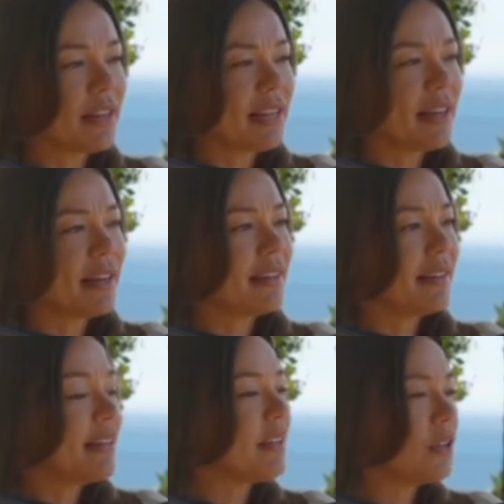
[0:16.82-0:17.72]
schizophrenia,
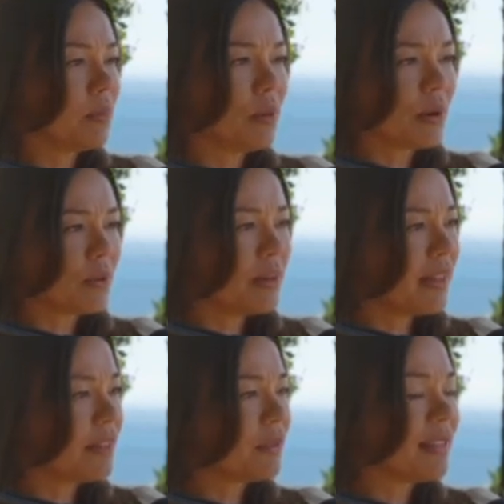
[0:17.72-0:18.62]
that you're born
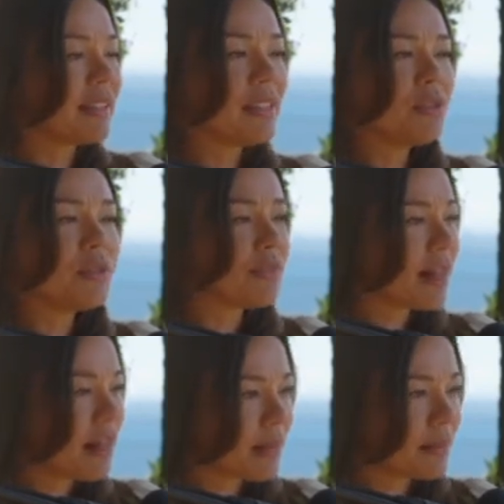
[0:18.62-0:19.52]
with or that you
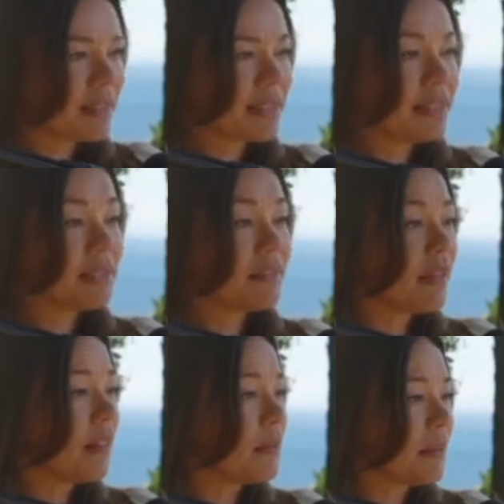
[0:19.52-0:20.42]
develop. It's a
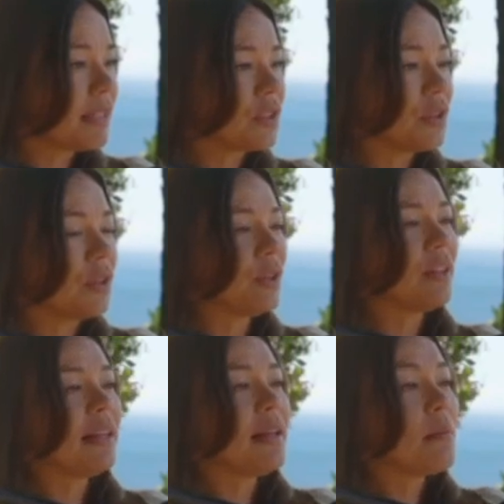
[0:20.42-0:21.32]
developmental
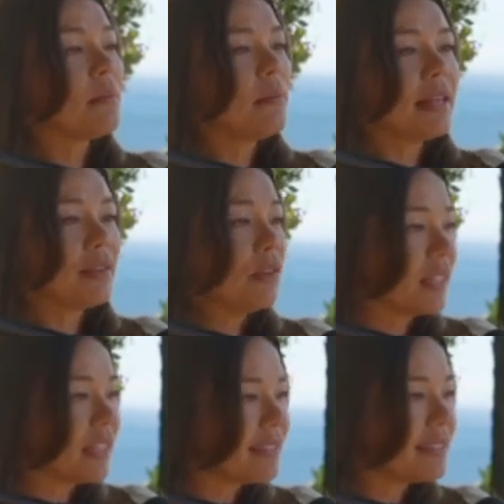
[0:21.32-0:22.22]

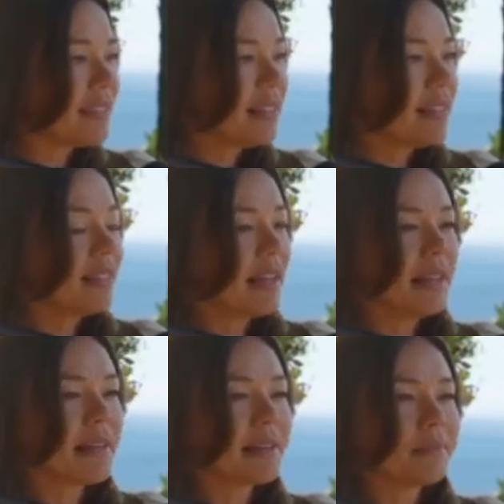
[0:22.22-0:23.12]
illness,
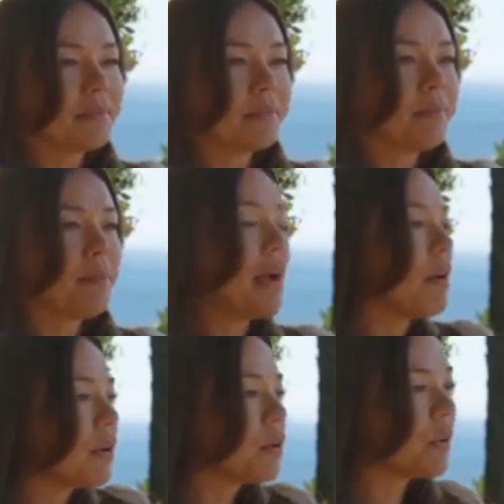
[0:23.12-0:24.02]
like
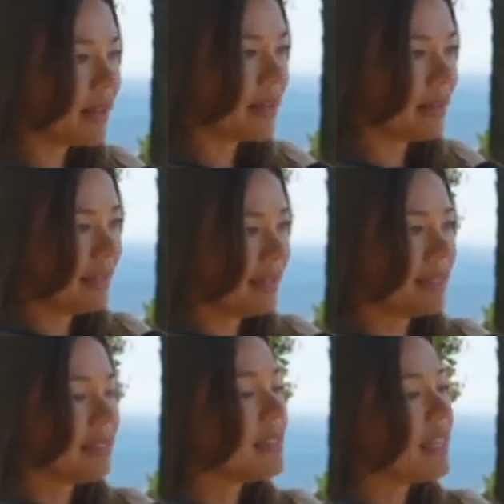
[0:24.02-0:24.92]
paranoia
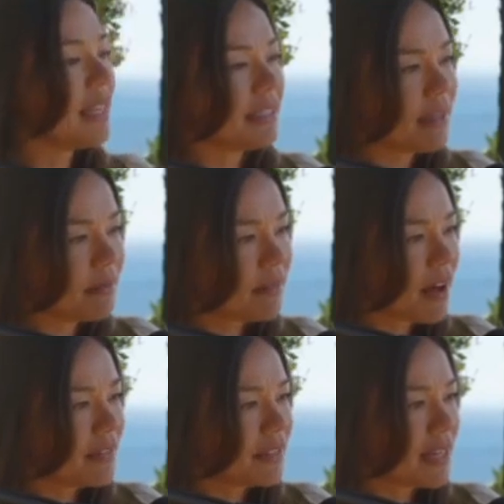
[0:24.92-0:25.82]
is a
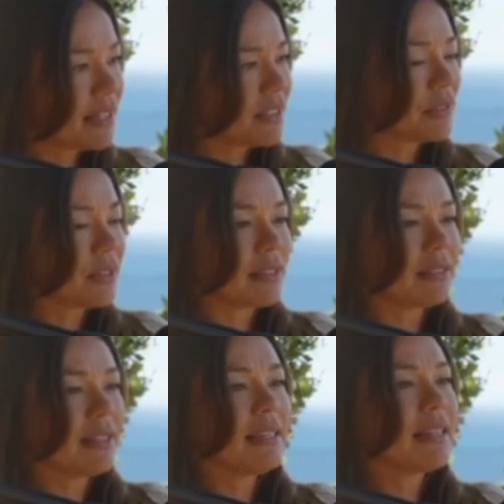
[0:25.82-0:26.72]
DSM-5
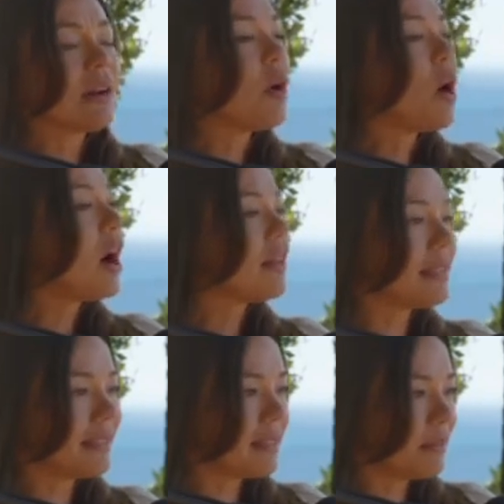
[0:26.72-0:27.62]
diagnosis. Now,
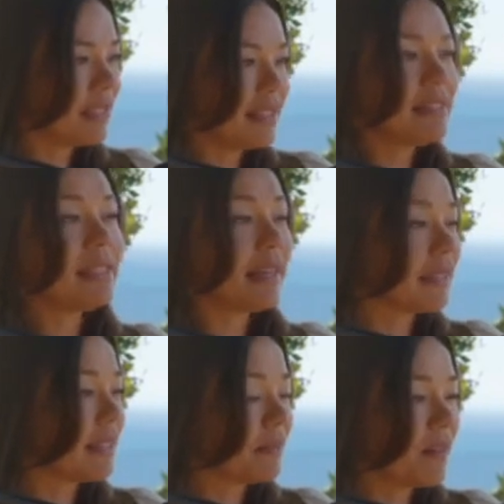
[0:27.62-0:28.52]
autism is a
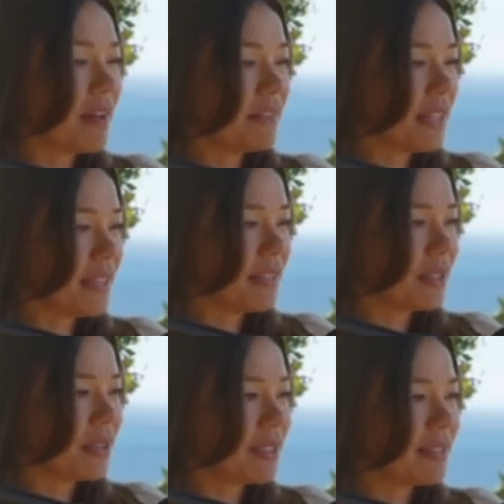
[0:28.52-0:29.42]
DSM-5
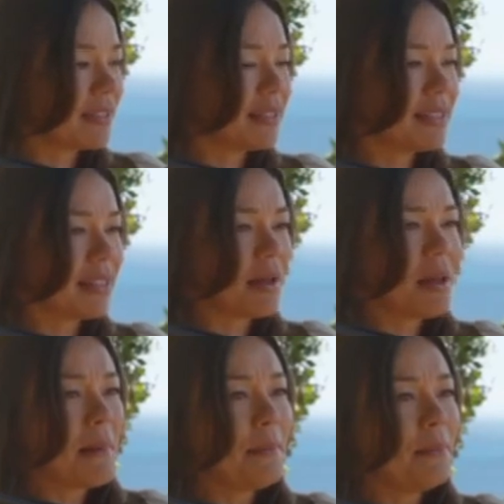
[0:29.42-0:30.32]
diagnosis. It's the
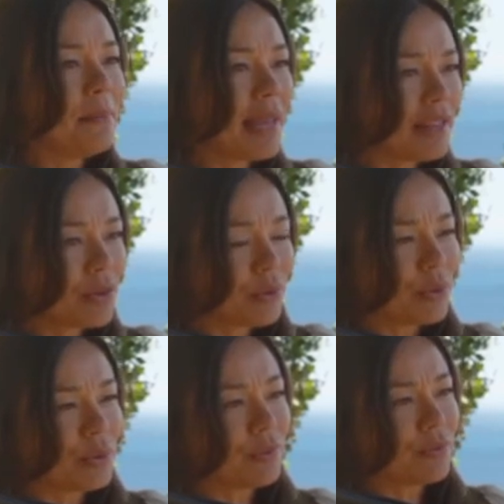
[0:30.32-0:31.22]

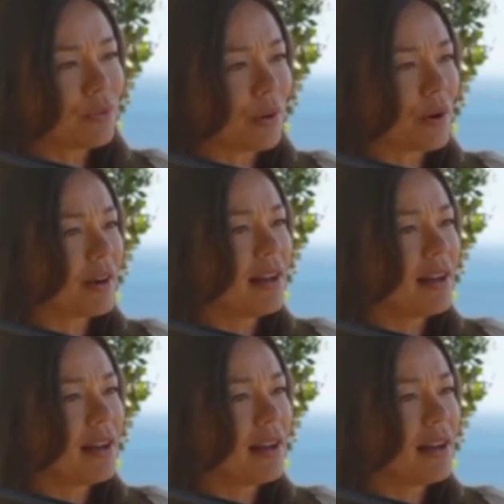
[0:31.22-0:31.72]
manual for